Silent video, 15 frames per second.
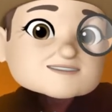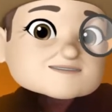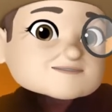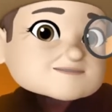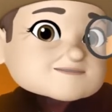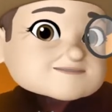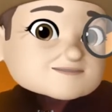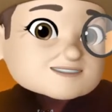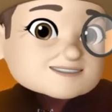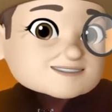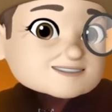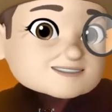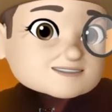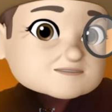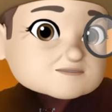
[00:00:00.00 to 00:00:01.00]

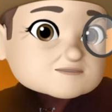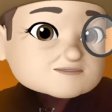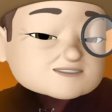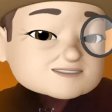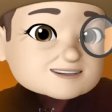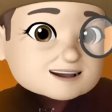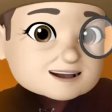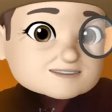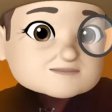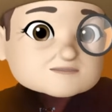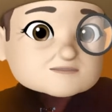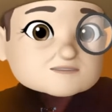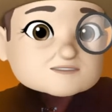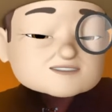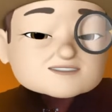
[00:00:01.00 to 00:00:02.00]
practically free
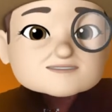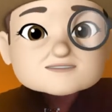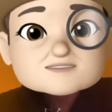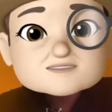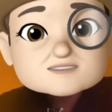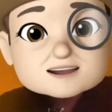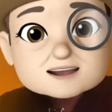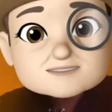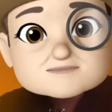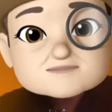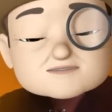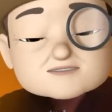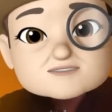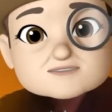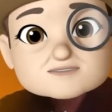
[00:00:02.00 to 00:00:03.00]
Android or
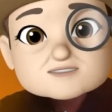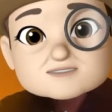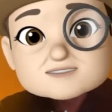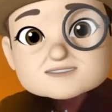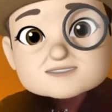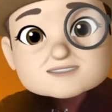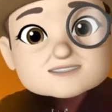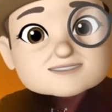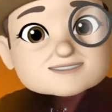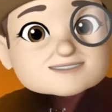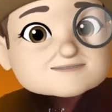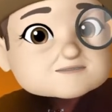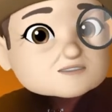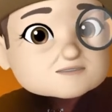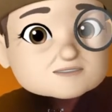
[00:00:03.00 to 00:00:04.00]
iPhone.
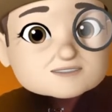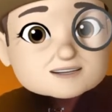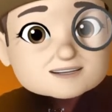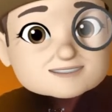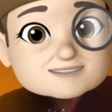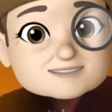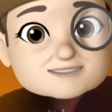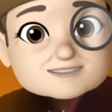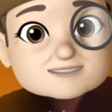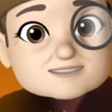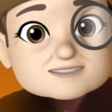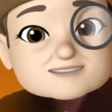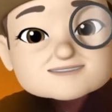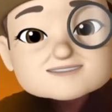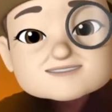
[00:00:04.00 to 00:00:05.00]
T-Mobile has these
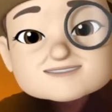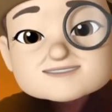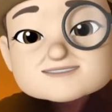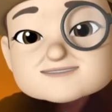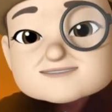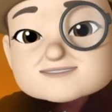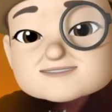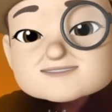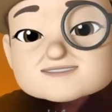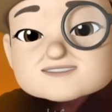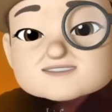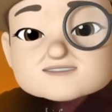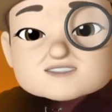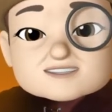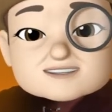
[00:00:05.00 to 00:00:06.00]
deals.
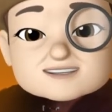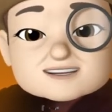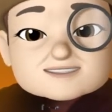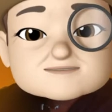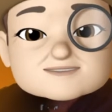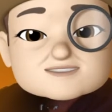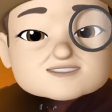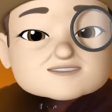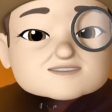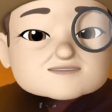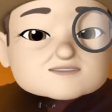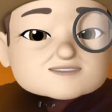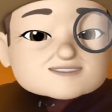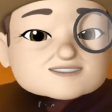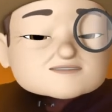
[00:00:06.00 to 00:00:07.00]
So I'm not sure
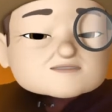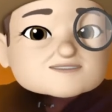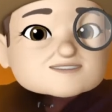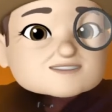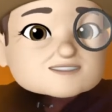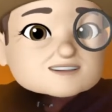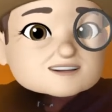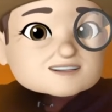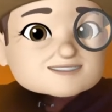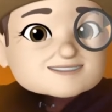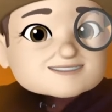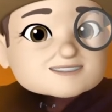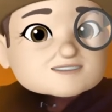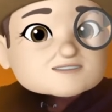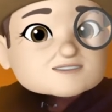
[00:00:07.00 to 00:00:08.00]
what switching costs.
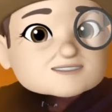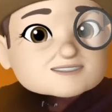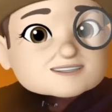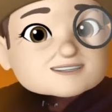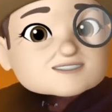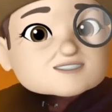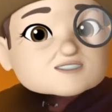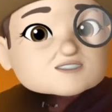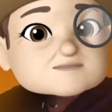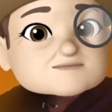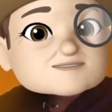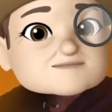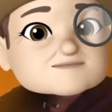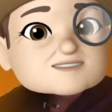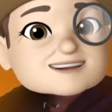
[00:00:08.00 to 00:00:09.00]
Now, in terms
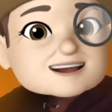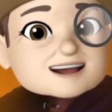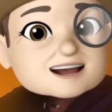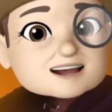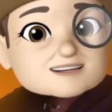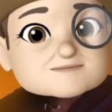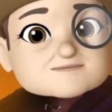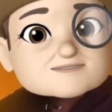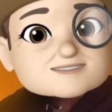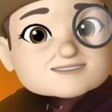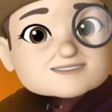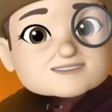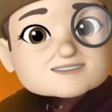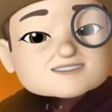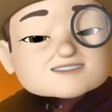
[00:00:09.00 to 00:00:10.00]
of the apps,
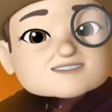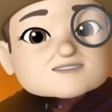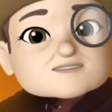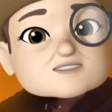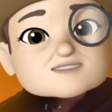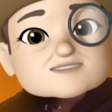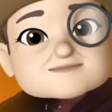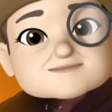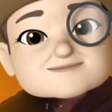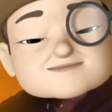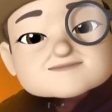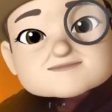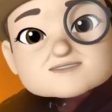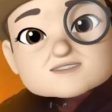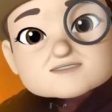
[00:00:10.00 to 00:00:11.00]
well,
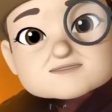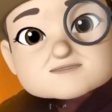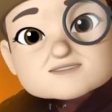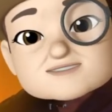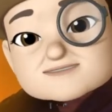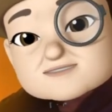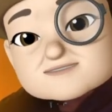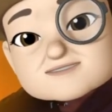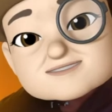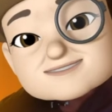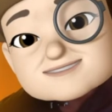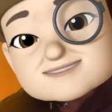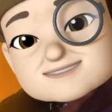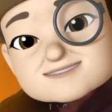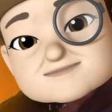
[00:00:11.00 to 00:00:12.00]
one of the things
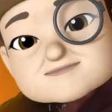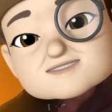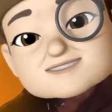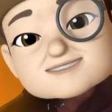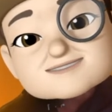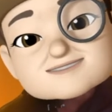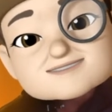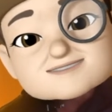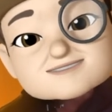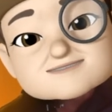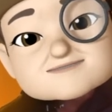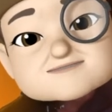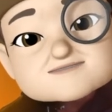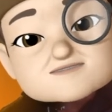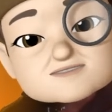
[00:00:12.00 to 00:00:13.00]
this complaint
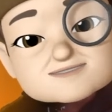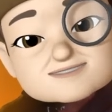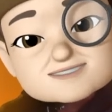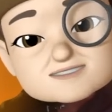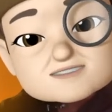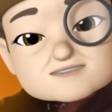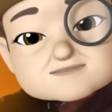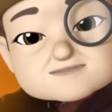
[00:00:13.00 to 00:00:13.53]
doesn't point out,